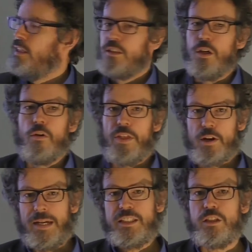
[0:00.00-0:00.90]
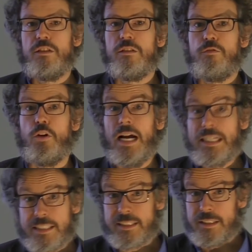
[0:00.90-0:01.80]
So the question for
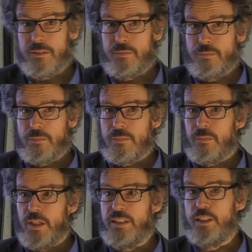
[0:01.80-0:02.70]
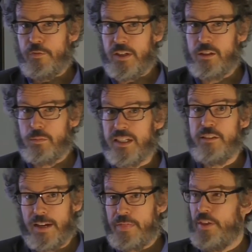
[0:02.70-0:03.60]
us is a different one. In
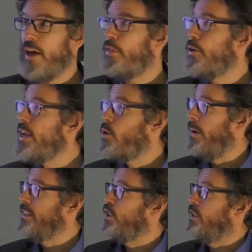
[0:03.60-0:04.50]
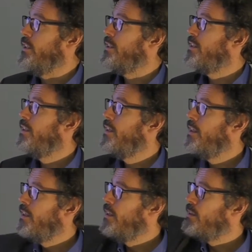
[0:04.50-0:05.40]
fact, there are 3 questions.
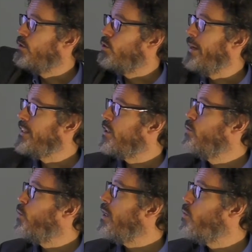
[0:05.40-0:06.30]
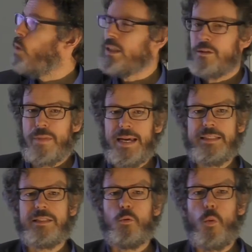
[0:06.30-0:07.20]
So question 1, what
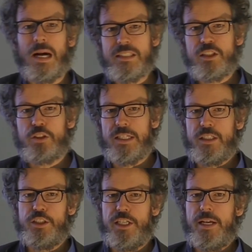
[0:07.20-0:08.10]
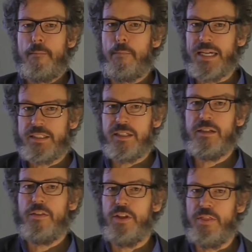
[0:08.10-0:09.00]
makes one strategy
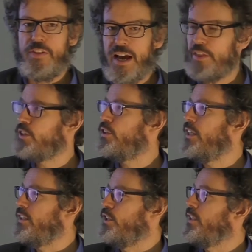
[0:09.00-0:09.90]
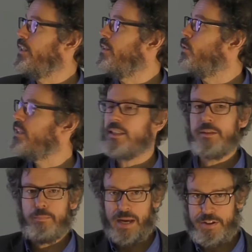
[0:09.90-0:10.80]
better than the other strategy? What
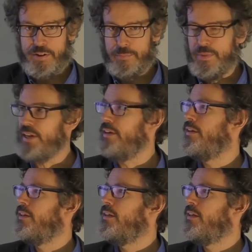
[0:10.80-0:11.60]
does better mean?